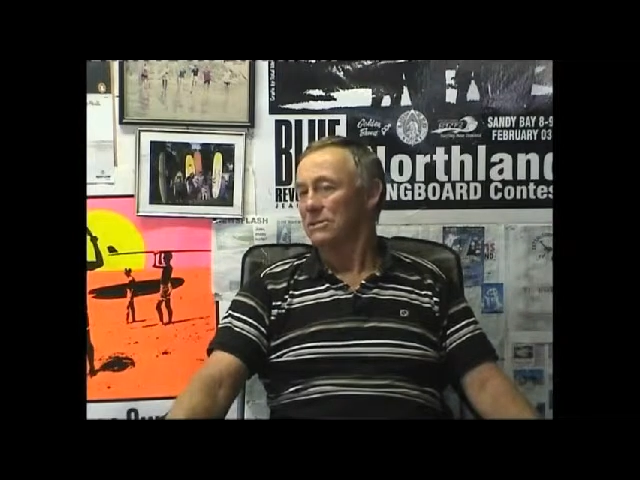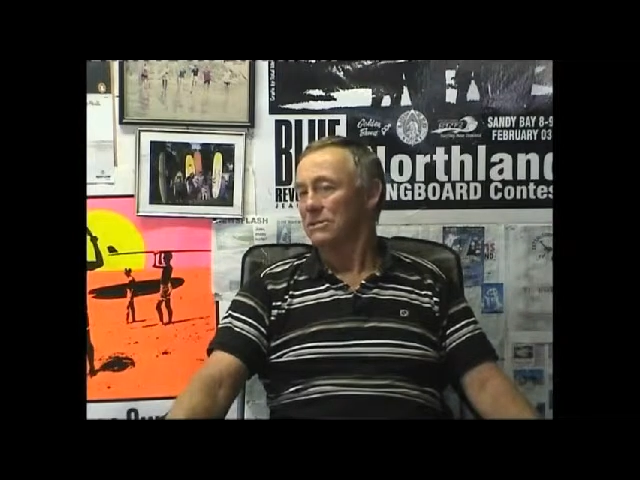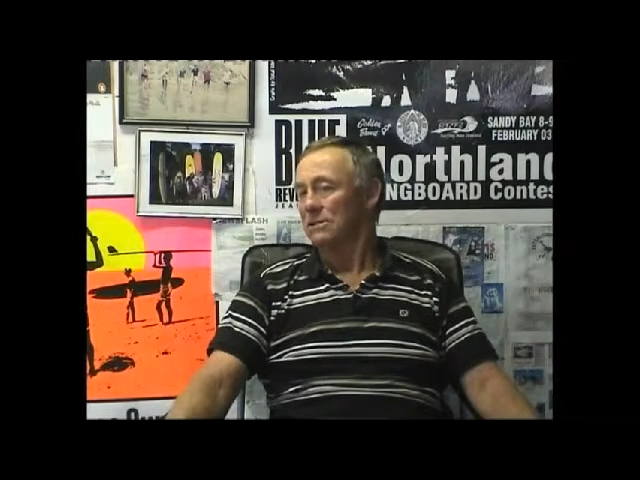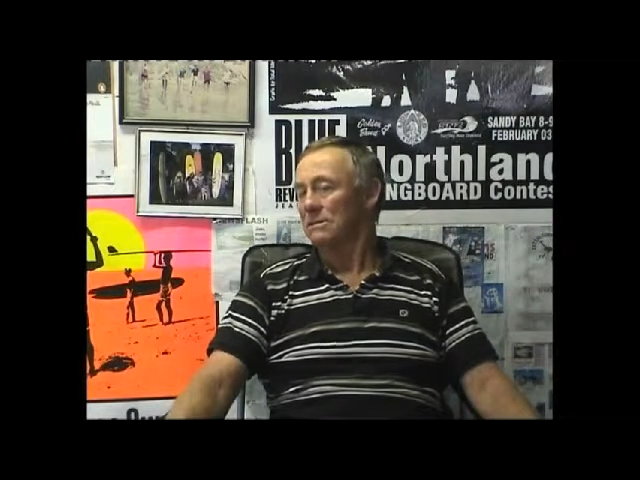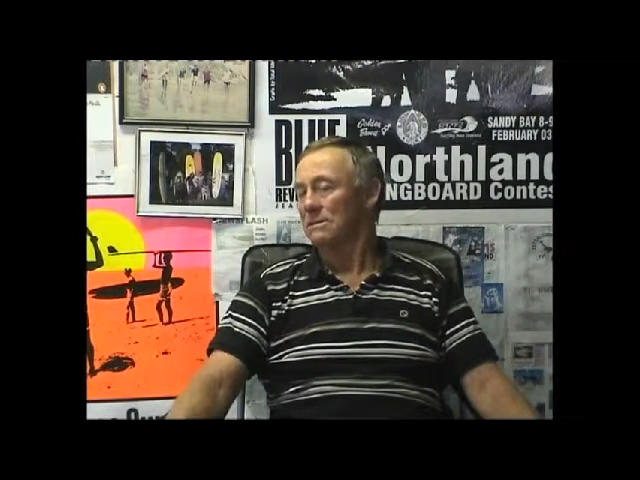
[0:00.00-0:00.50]
I
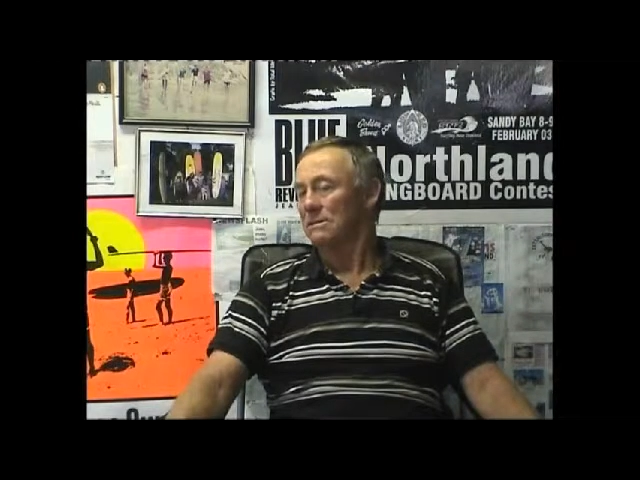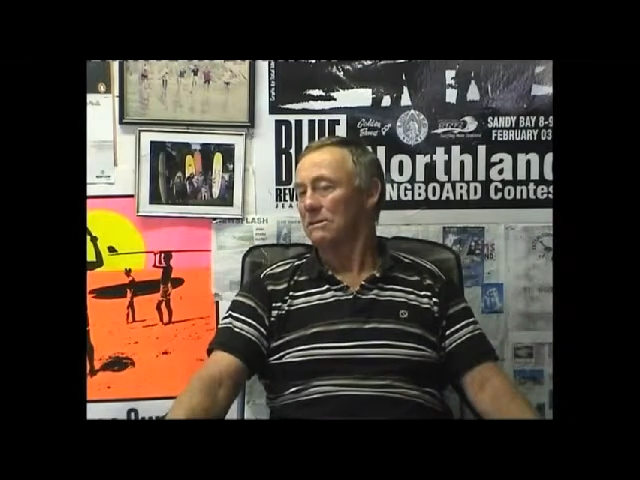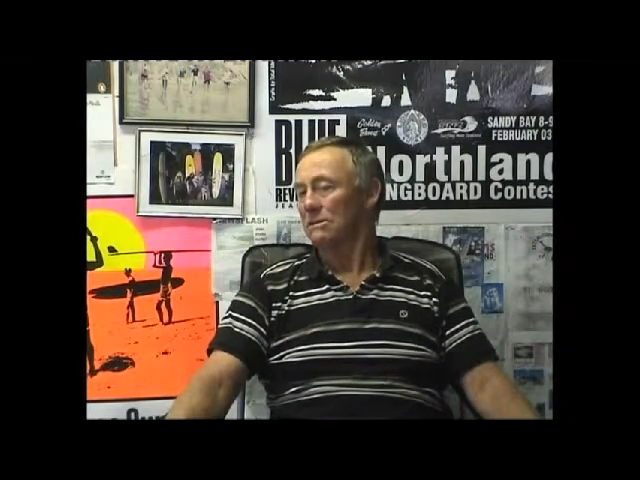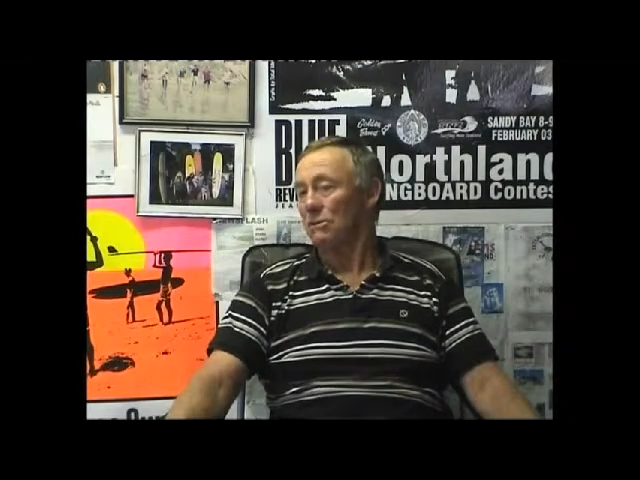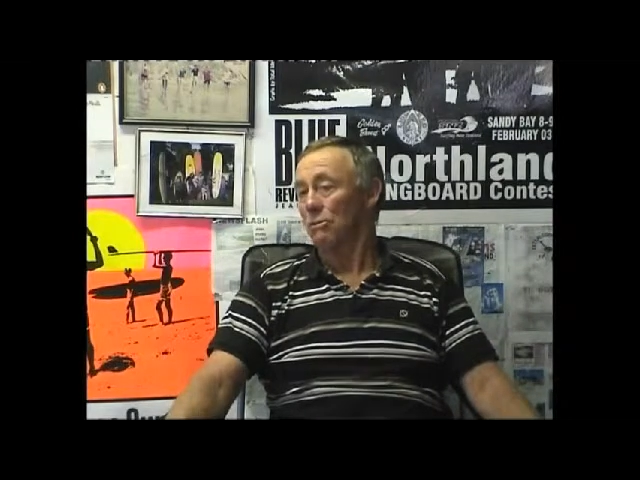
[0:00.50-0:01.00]
sort of
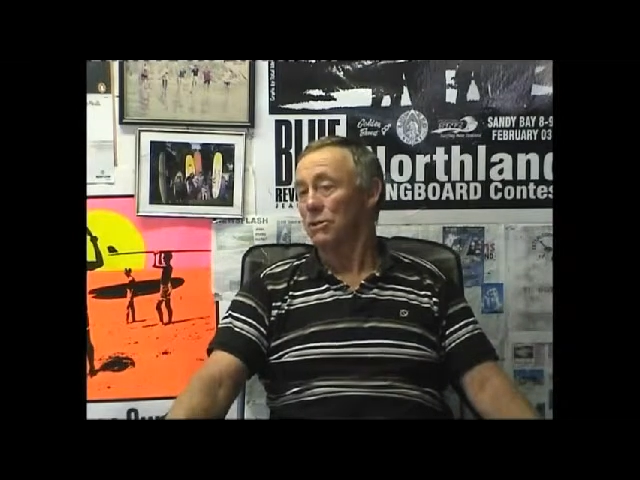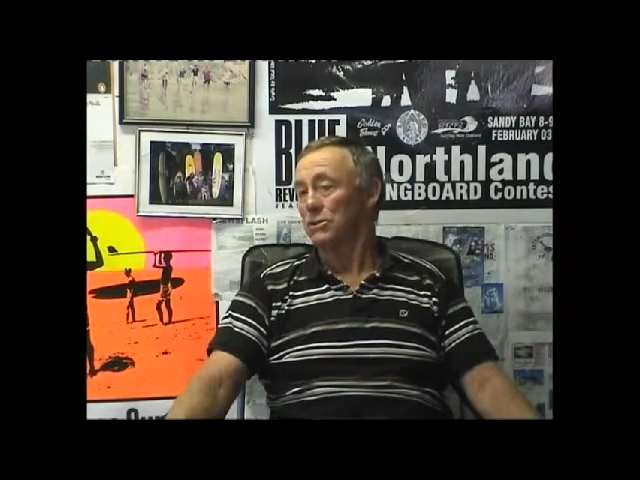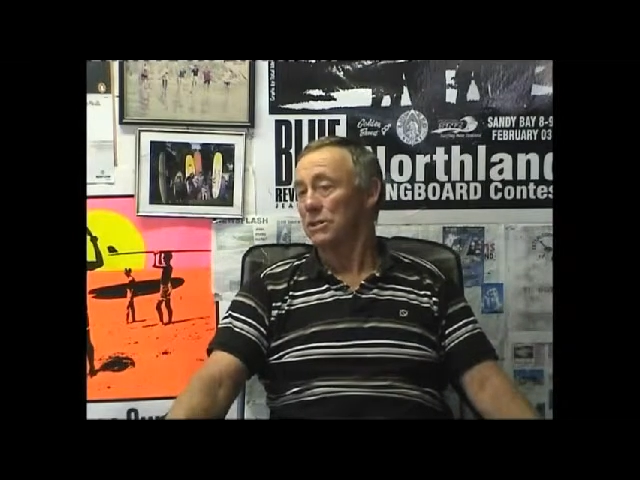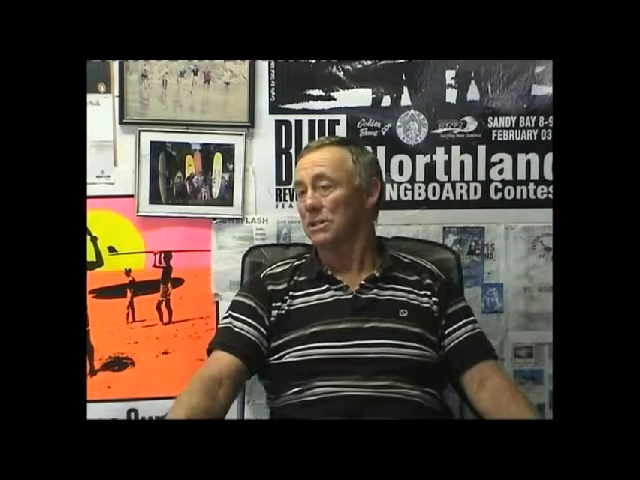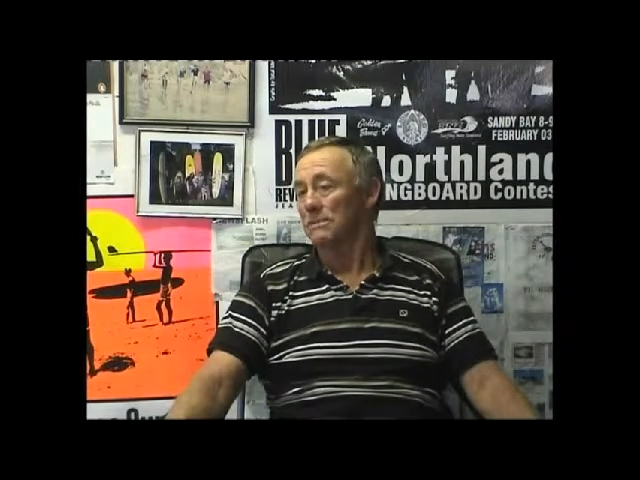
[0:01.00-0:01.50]
got
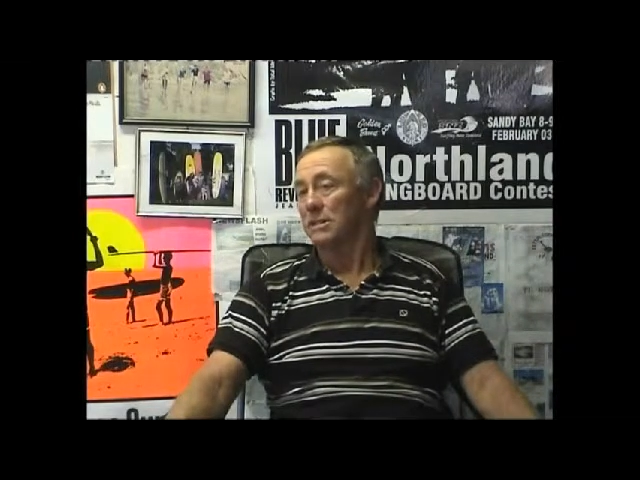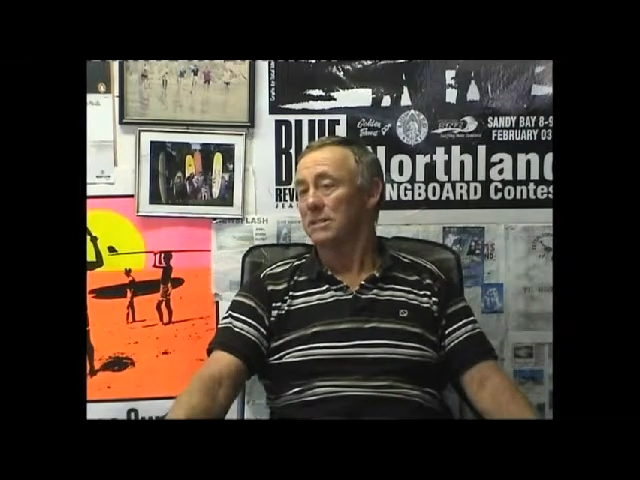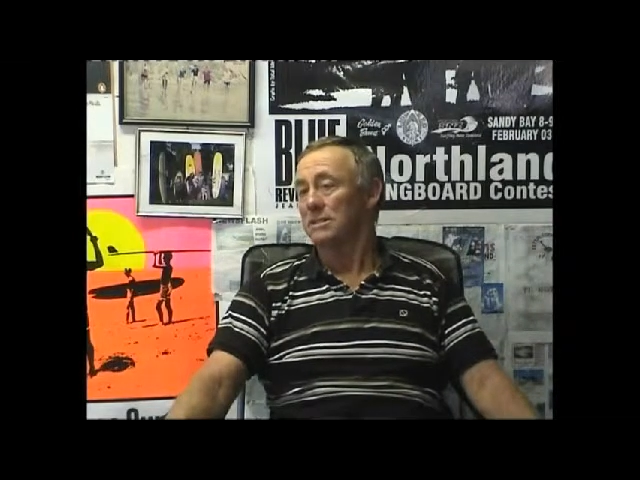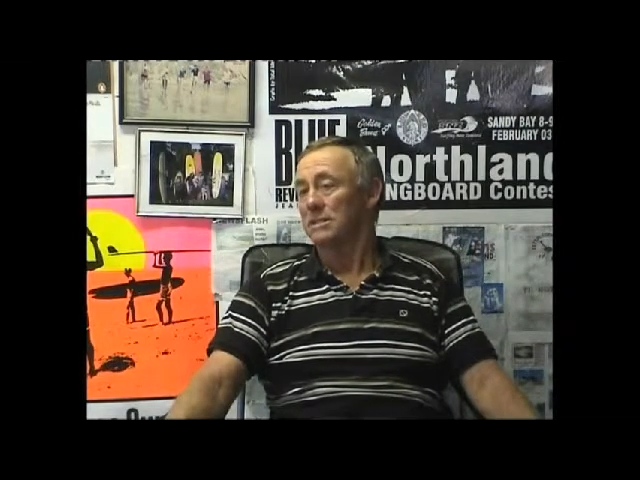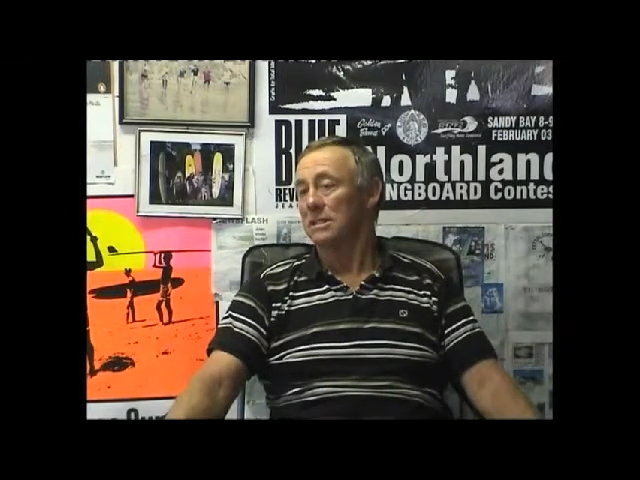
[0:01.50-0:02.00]
washed into the
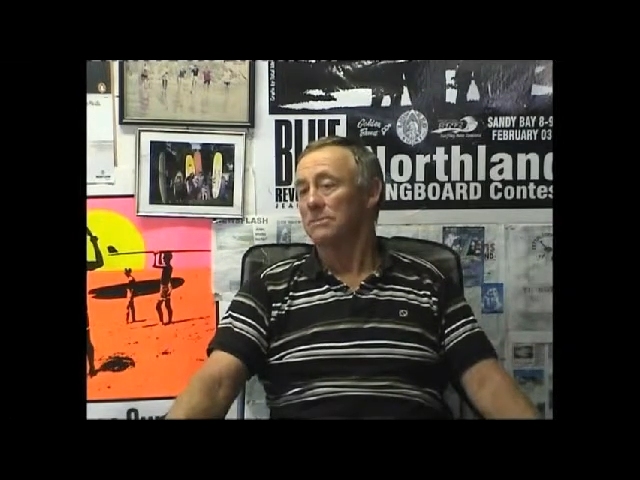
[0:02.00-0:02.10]
beach,